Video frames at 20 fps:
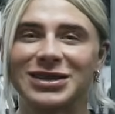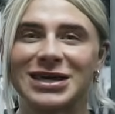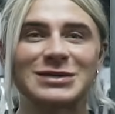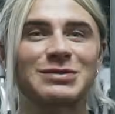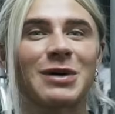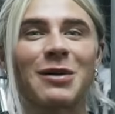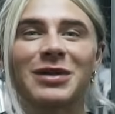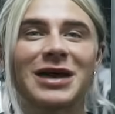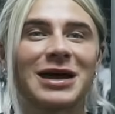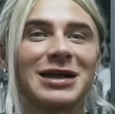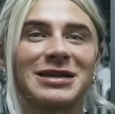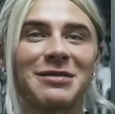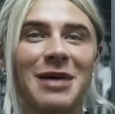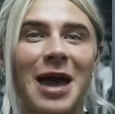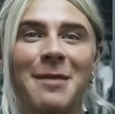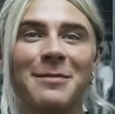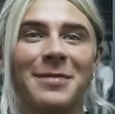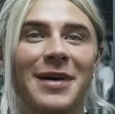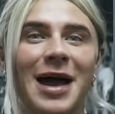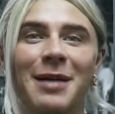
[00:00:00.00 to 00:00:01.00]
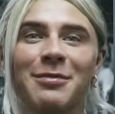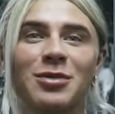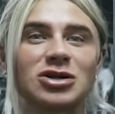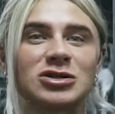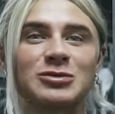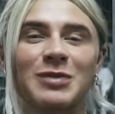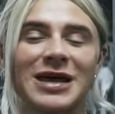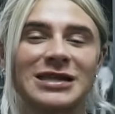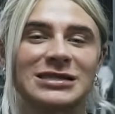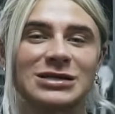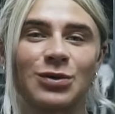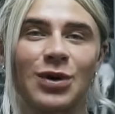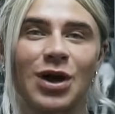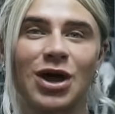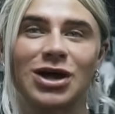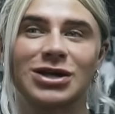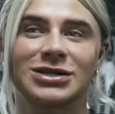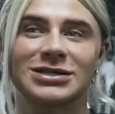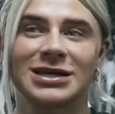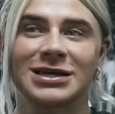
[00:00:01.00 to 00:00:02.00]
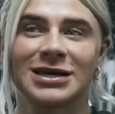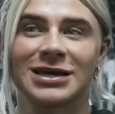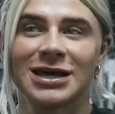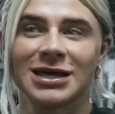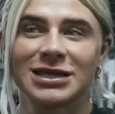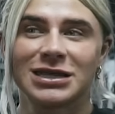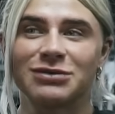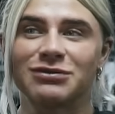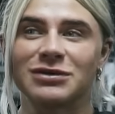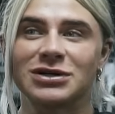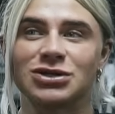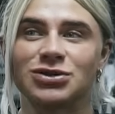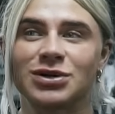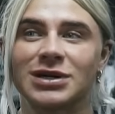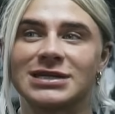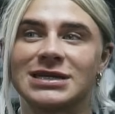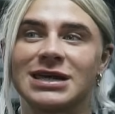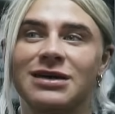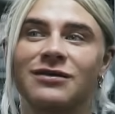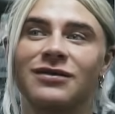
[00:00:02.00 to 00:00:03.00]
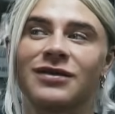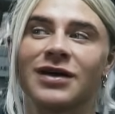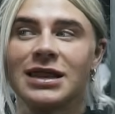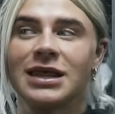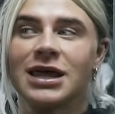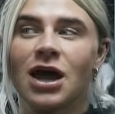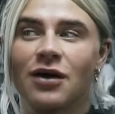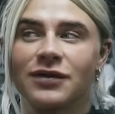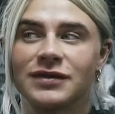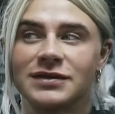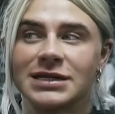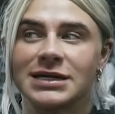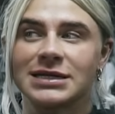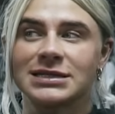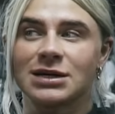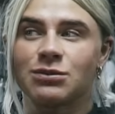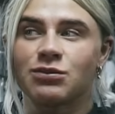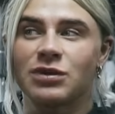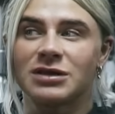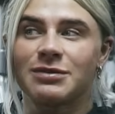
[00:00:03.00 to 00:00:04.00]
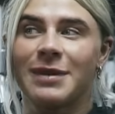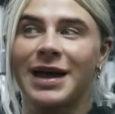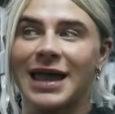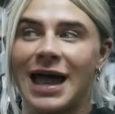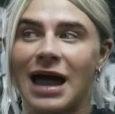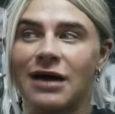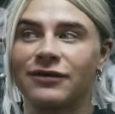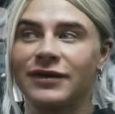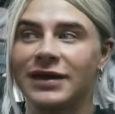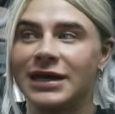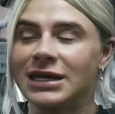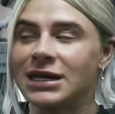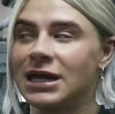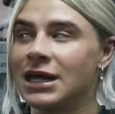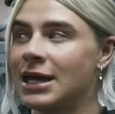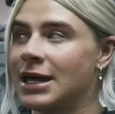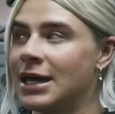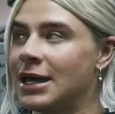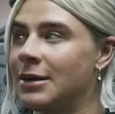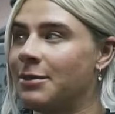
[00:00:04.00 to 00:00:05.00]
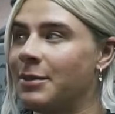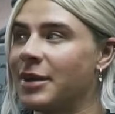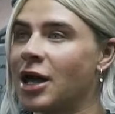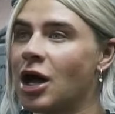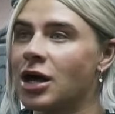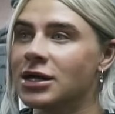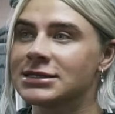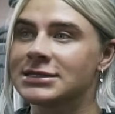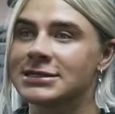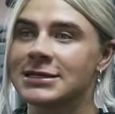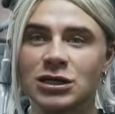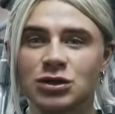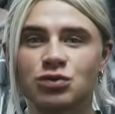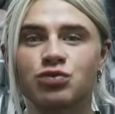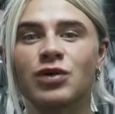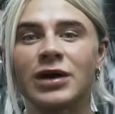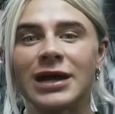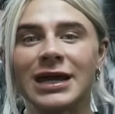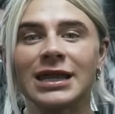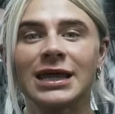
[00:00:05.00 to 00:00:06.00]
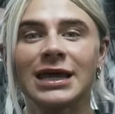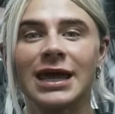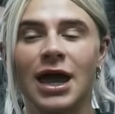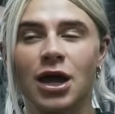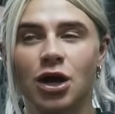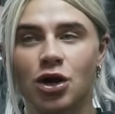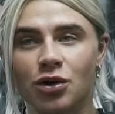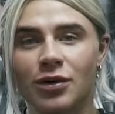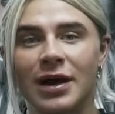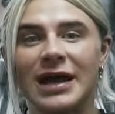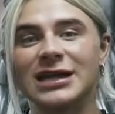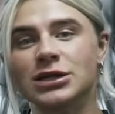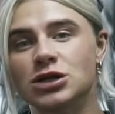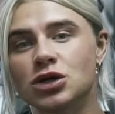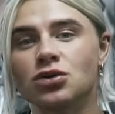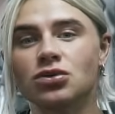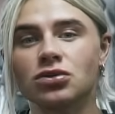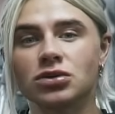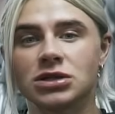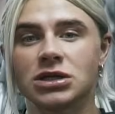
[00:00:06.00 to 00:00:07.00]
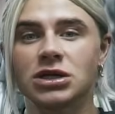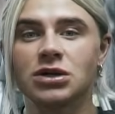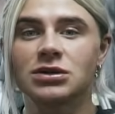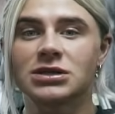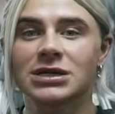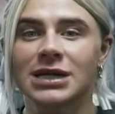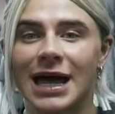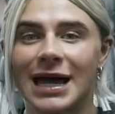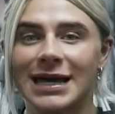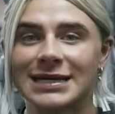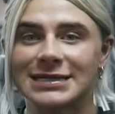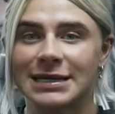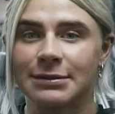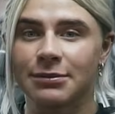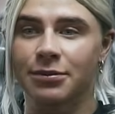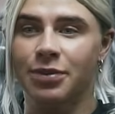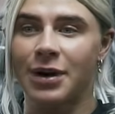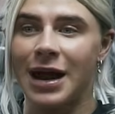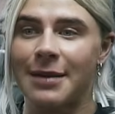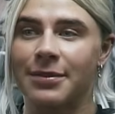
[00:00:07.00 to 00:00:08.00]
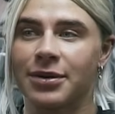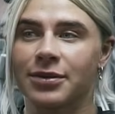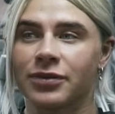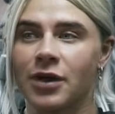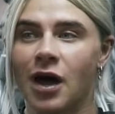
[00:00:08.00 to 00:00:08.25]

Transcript: There's probably a much better word than restrictive in the off season with my caffeine, because it's really a great tool to utilize in prep.